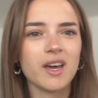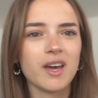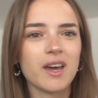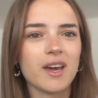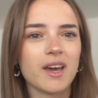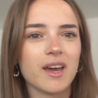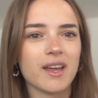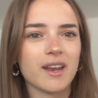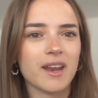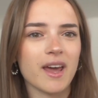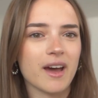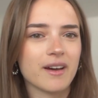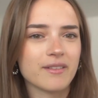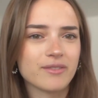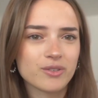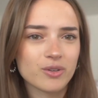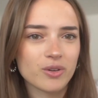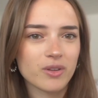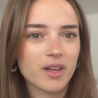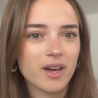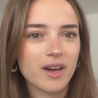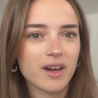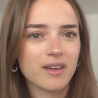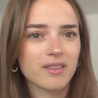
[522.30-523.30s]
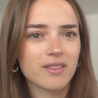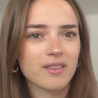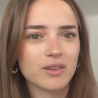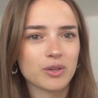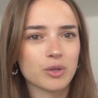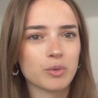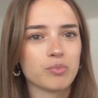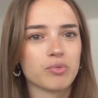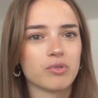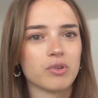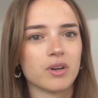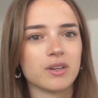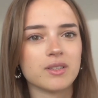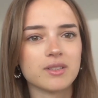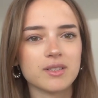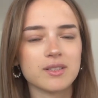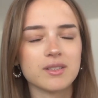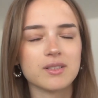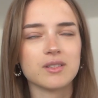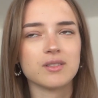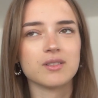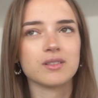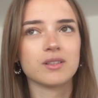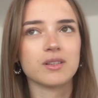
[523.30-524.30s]
And after that, I think the process
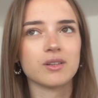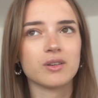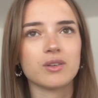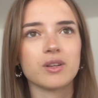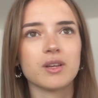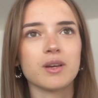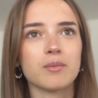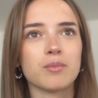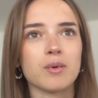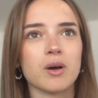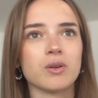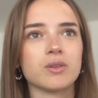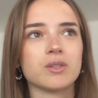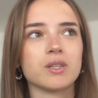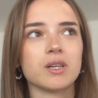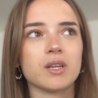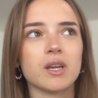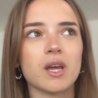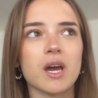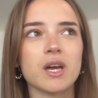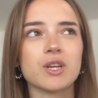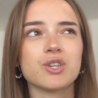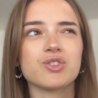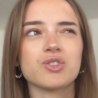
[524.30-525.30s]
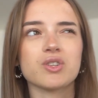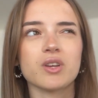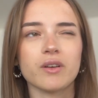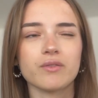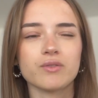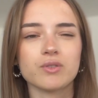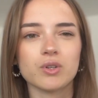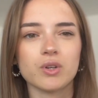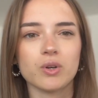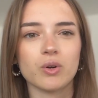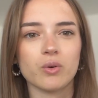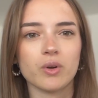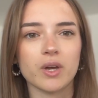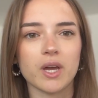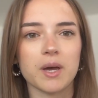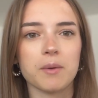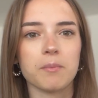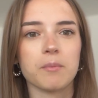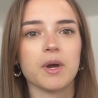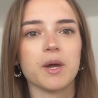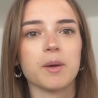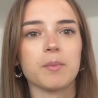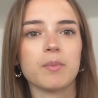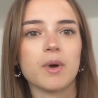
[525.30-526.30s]
is literally about done. I just have to go get
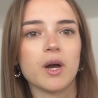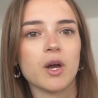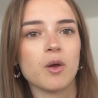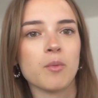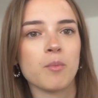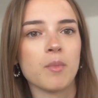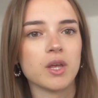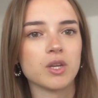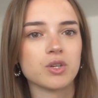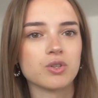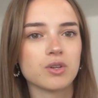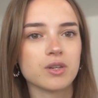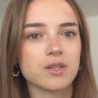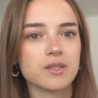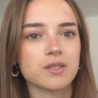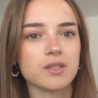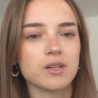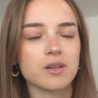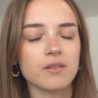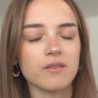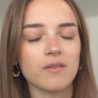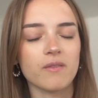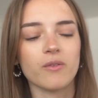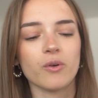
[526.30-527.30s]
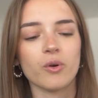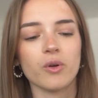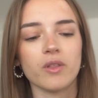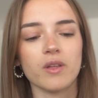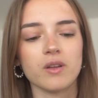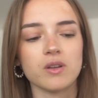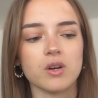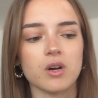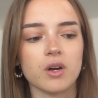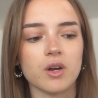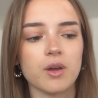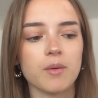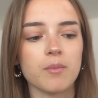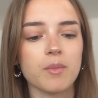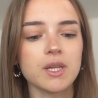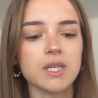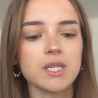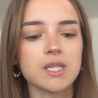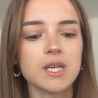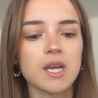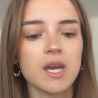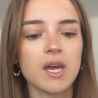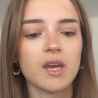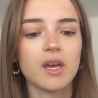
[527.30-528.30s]
my biometrics done for the
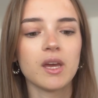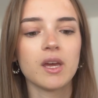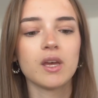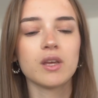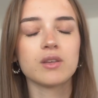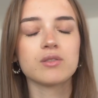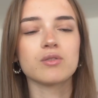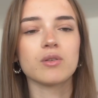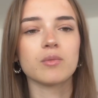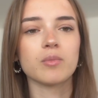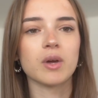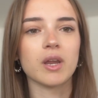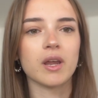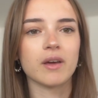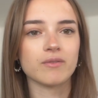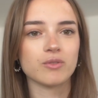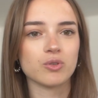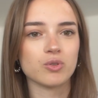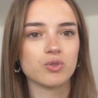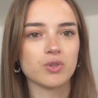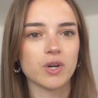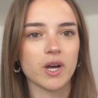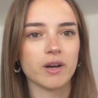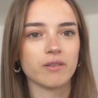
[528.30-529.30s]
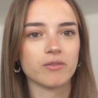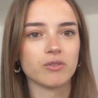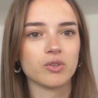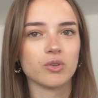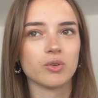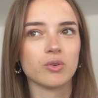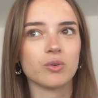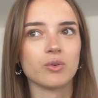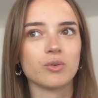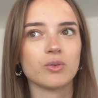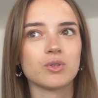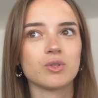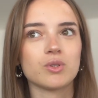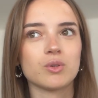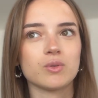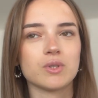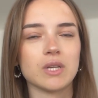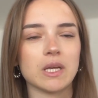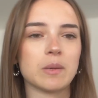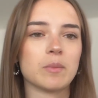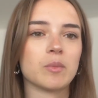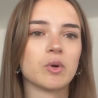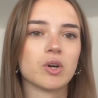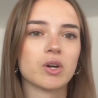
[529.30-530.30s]
documents. So I'm gonna have to travel to
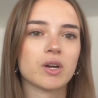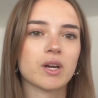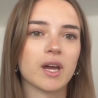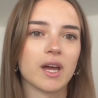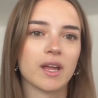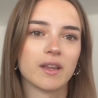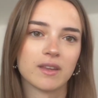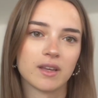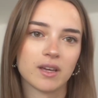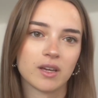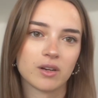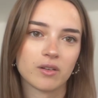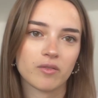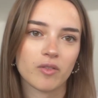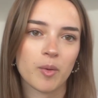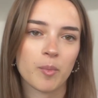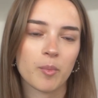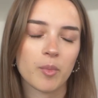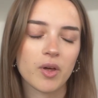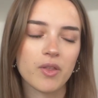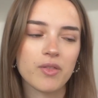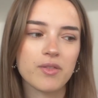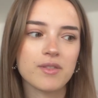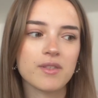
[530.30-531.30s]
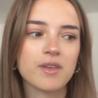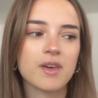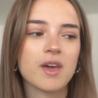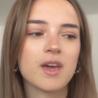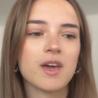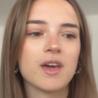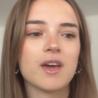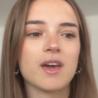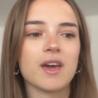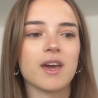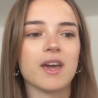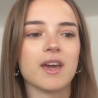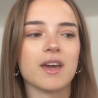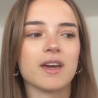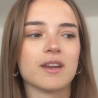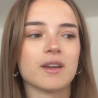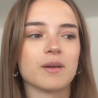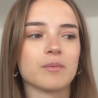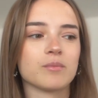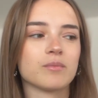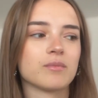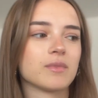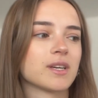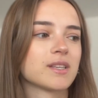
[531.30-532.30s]
Denmark at the end of the month, and
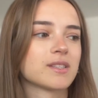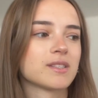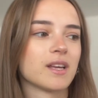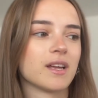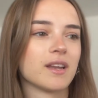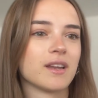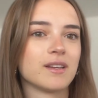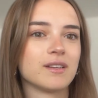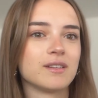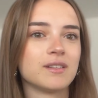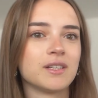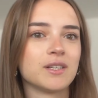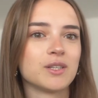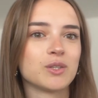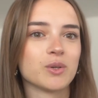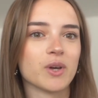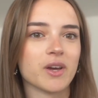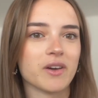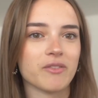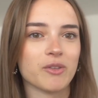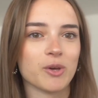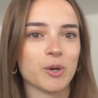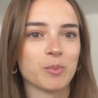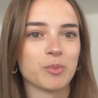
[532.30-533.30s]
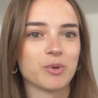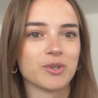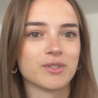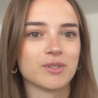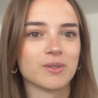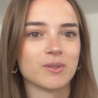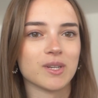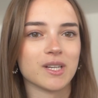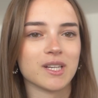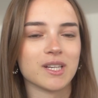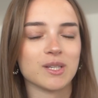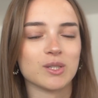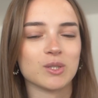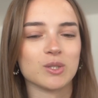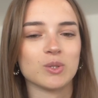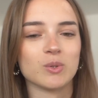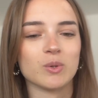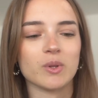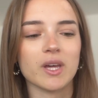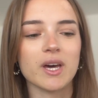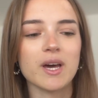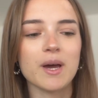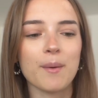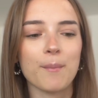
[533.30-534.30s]
I'm excited to have the opportunity to do
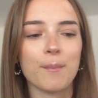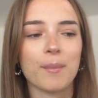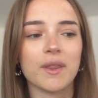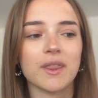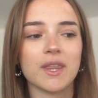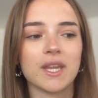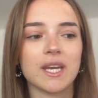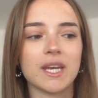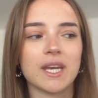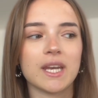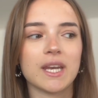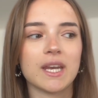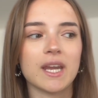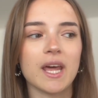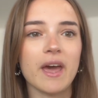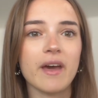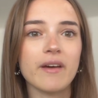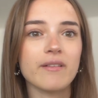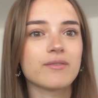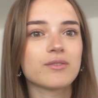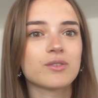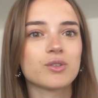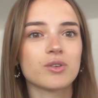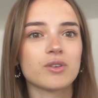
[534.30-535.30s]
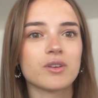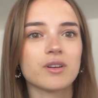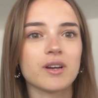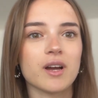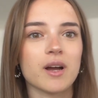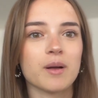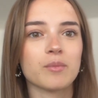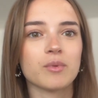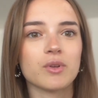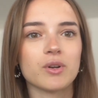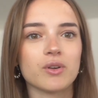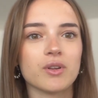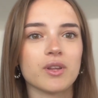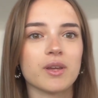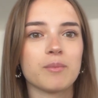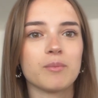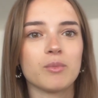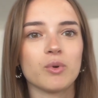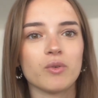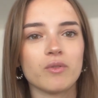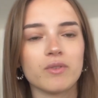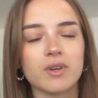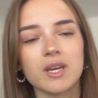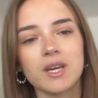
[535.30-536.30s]
that. But then after, I'm literally
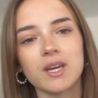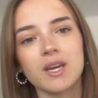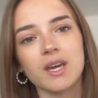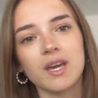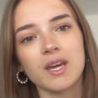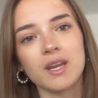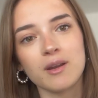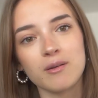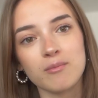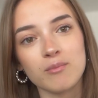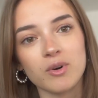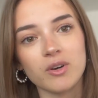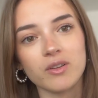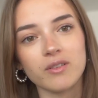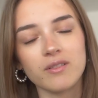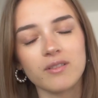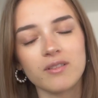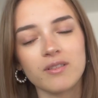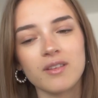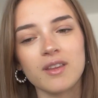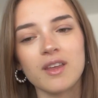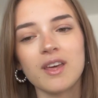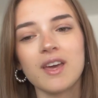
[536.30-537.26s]
moving in a month,